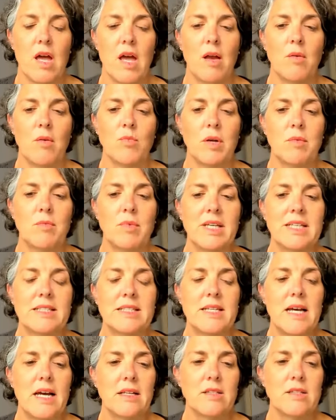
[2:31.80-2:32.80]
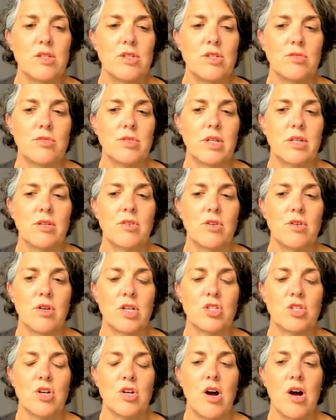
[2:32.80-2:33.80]
And when we attend to and
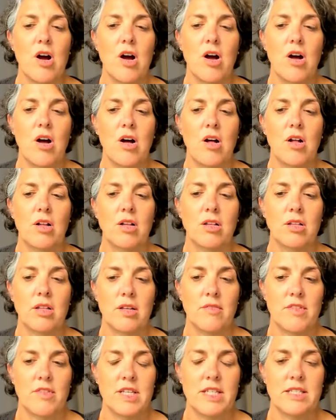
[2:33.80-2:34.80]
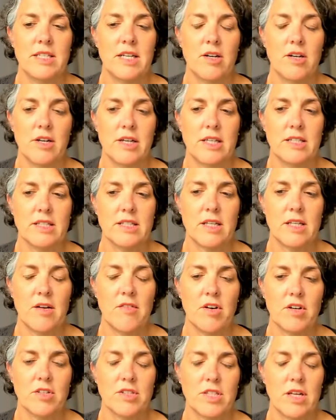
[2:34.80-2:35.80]
nourish all of these areas
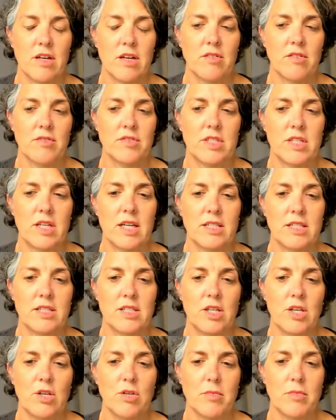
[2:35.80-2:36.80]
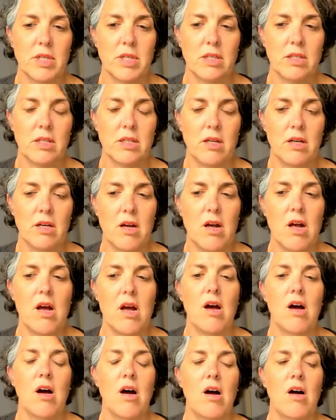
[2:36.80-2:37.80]
of ourselves as a human,
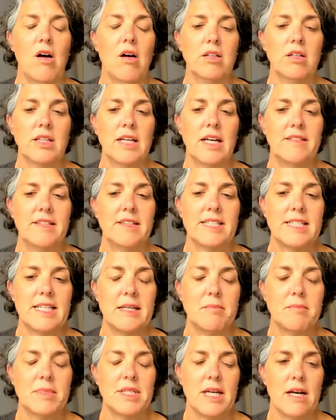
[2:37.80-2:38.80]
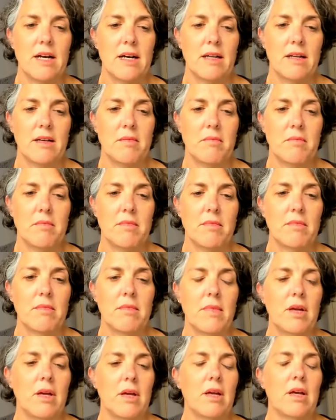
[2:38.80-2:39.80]
all at the same time,
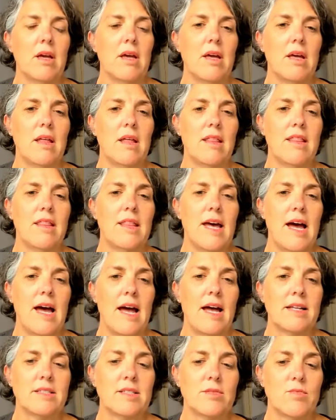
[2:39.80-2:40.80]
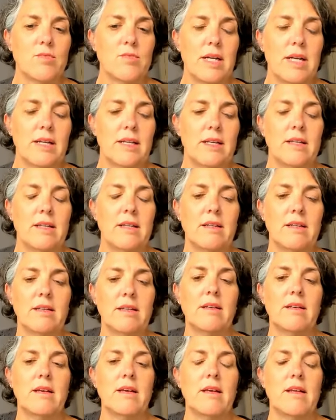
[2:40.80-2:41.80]
that's when
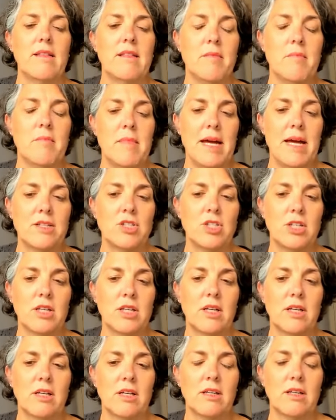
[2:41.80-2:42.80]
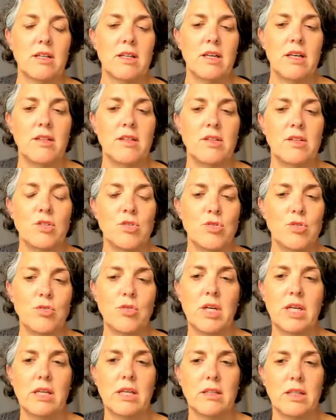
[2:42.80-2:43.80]
the magic and the true
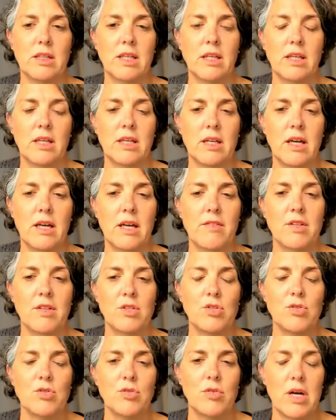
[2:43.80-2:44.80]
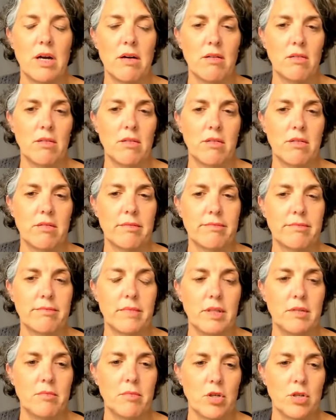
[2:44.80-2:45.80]
healing and the true health
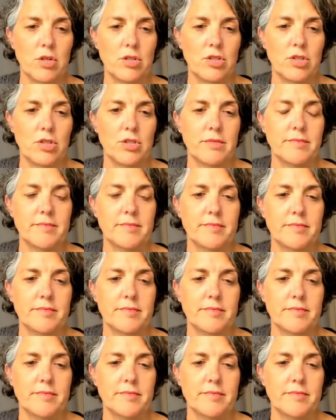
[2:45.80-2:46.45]
emerge.